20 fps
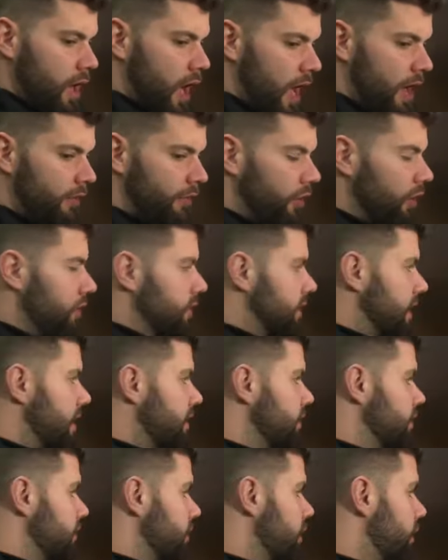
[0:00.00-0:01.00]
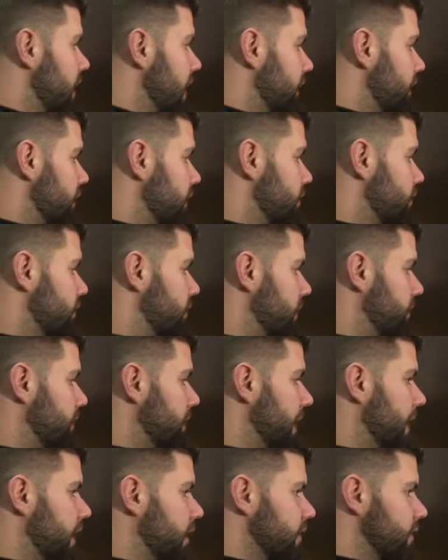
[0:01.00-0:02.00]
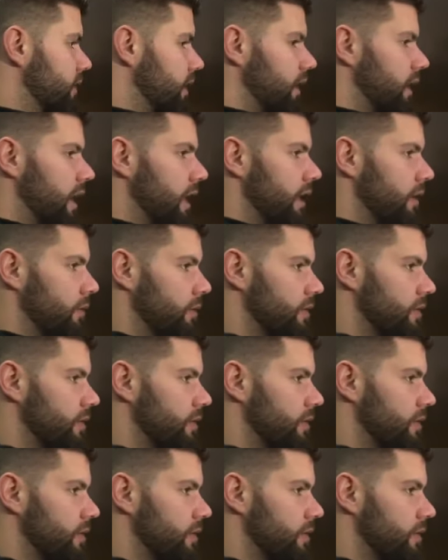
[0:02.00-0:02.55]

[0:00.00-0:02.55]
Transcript: I have all intentions of going out there and playing on Sunday.